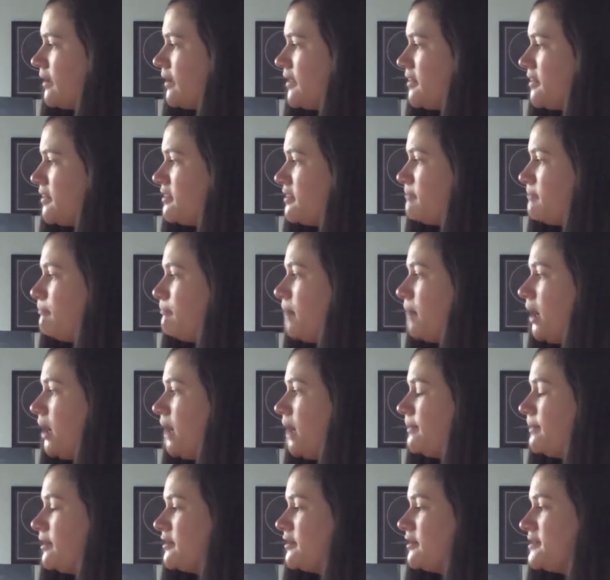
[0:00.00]
The
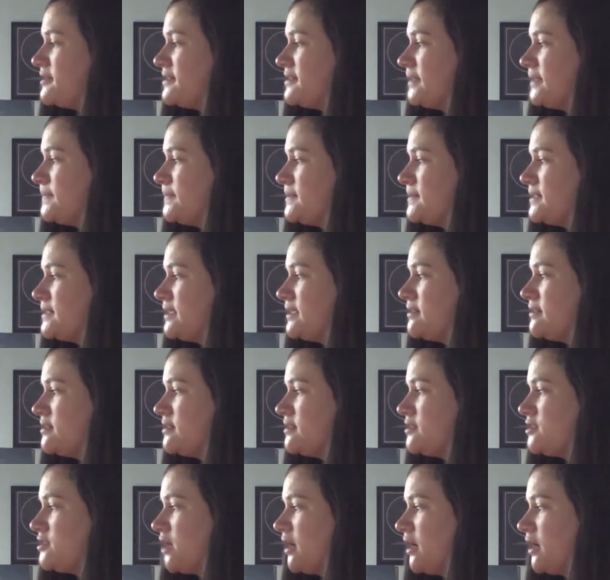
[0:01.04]
bobber dips in
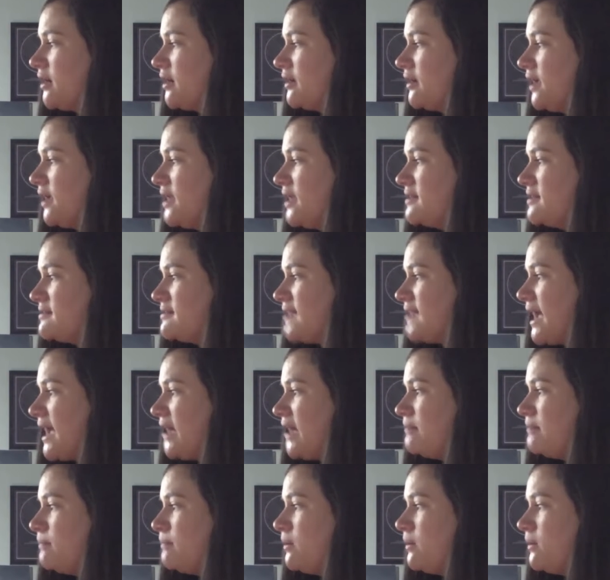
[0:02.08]
the dark and
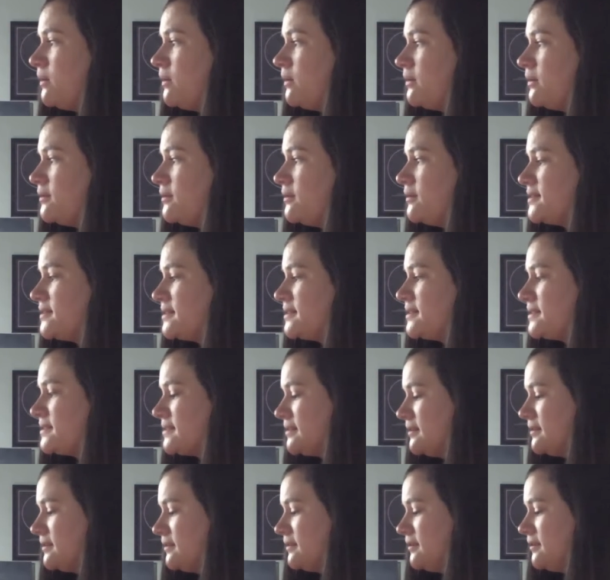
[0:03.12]
Dad pulls.
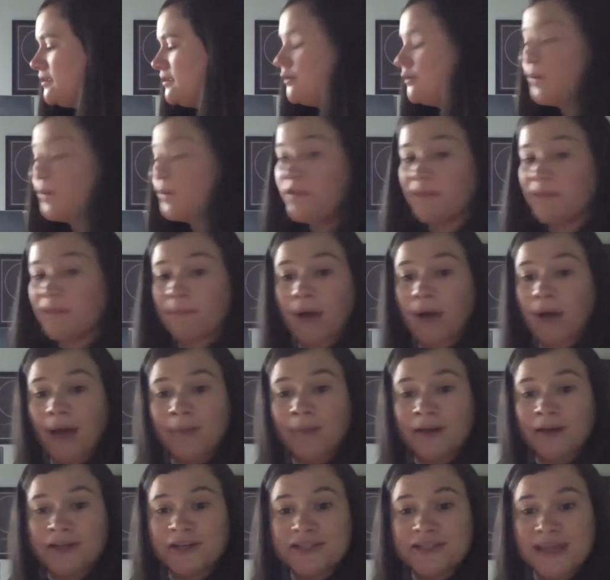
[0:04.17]
When the
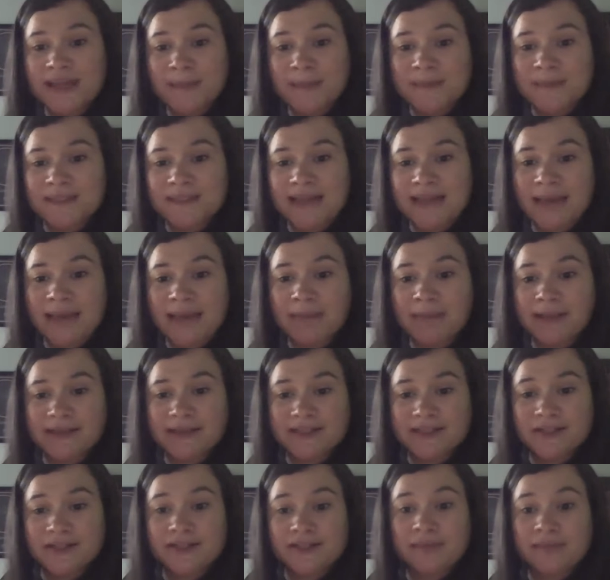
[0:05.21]
bobber dips, that means
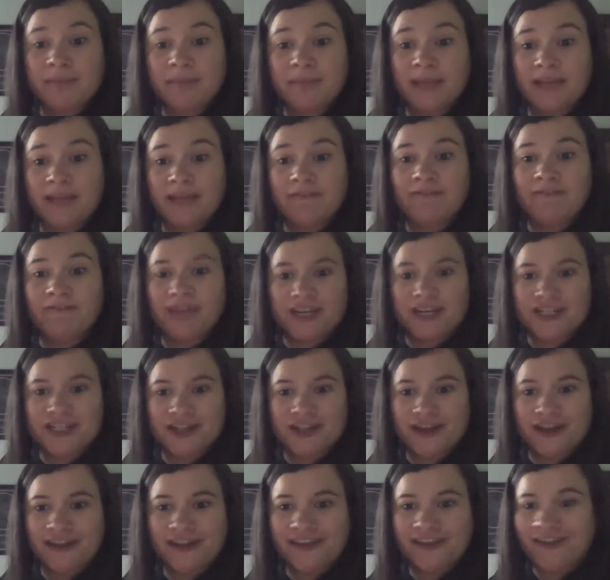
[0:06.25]
there's a big fish
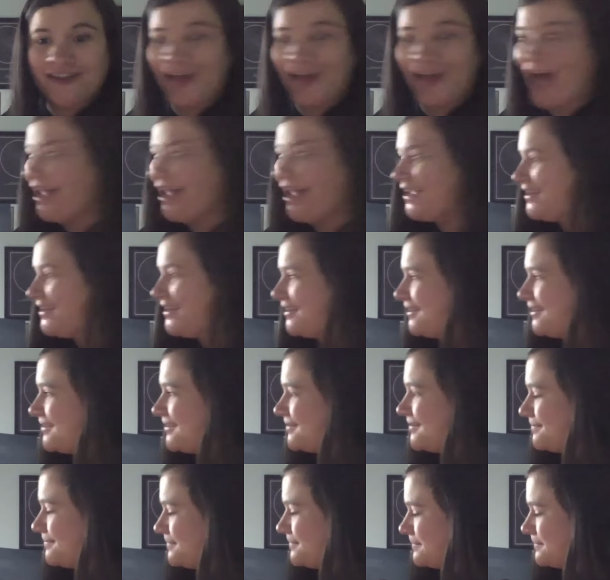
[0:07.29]
on the line.
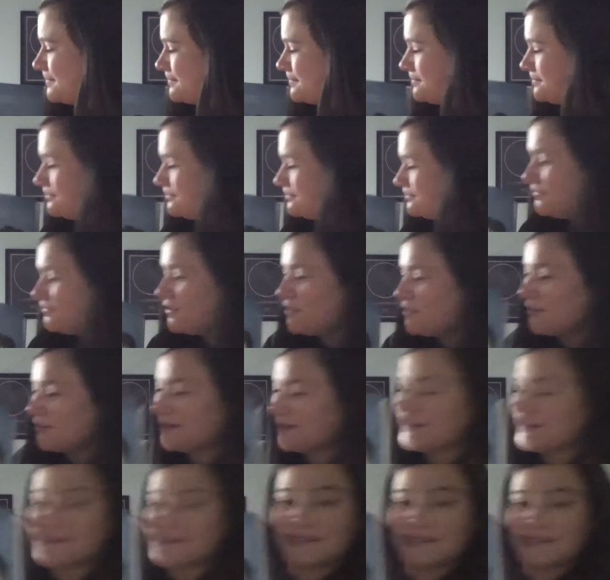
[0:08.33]
You
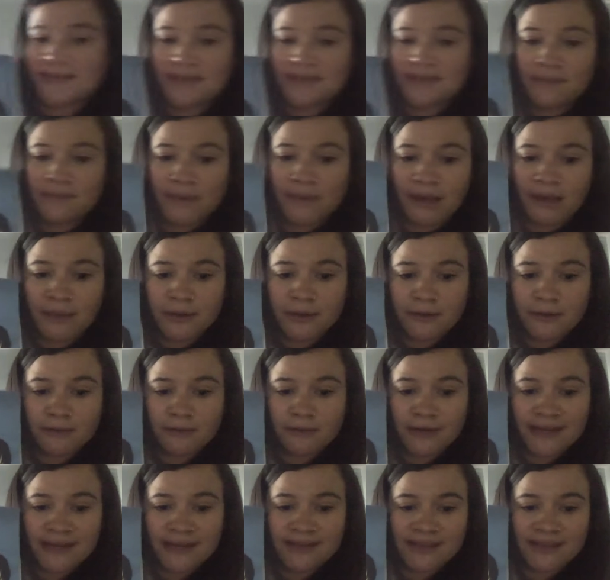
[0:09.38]
can see the bobber
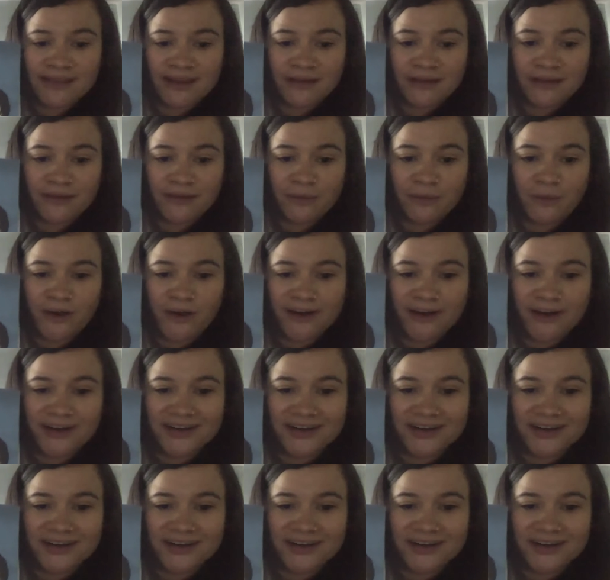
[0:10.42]
right there in the water.